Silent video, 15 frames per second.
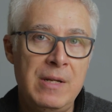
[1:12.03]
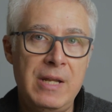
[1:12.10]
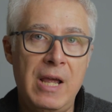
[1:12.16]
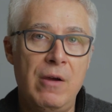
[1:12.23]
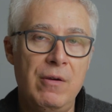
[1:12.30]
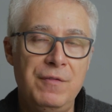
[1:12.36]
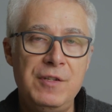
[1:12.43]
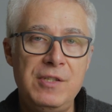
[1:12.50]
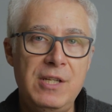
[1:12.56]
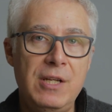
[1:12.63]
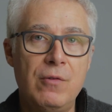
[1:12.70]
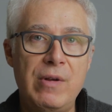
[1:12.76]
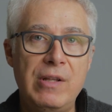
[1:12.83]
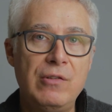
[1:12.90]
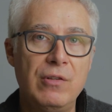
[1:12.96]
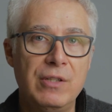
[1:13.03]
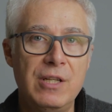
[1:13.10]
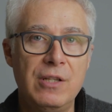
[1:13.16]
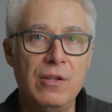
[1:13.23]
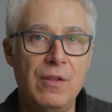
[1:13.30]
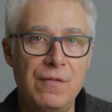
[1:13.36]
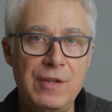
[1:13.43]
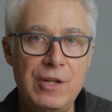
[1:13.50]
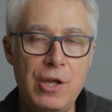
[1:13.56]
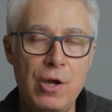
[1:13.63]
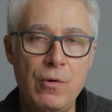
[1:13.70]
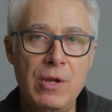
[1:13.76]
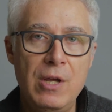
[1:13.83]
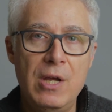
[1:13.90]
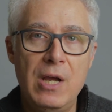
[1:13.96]
Now, if you stick around till the end of the
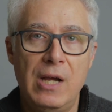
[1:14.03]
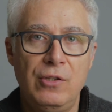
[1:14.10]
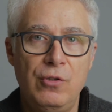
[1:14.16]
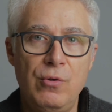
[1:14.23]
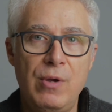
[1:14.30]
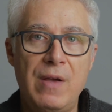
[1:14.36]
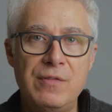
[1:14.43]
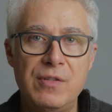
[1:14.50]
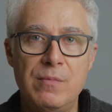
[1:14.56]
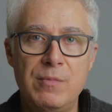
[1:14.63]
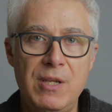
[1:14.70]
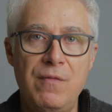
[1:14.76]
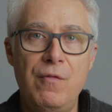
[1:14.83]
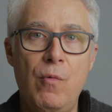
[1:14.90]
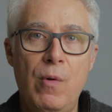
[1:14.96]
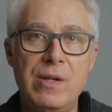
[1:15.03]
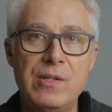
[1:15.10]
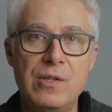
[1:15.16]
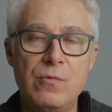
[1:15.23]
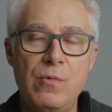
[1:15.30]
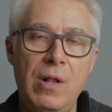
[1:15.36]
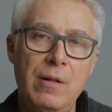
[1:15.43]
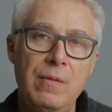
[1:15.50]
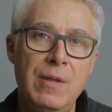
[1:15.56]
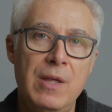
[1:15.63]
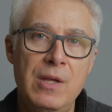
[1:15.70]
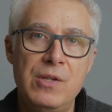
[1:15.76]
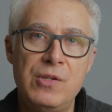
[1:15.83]
video, I do have some giveaways as well.